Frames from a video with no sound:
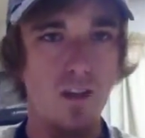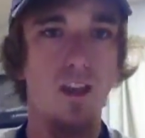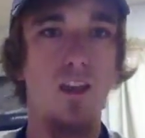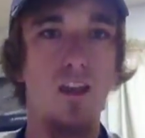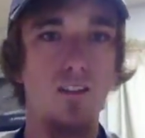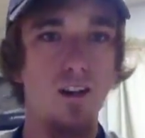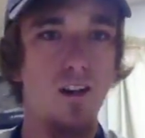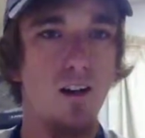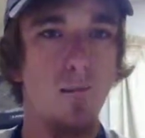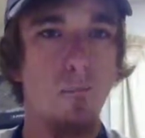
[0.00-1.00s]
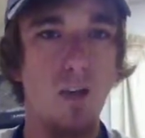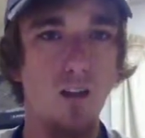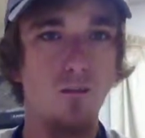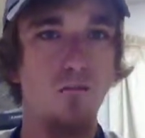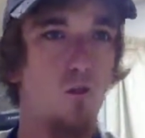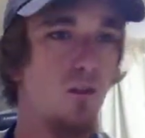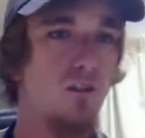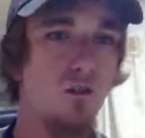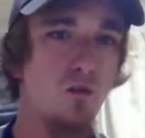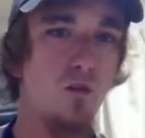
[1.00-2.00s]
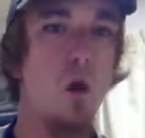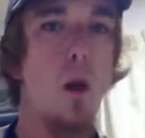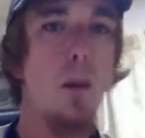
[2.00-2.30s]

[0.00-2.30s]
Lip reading: and I look forward to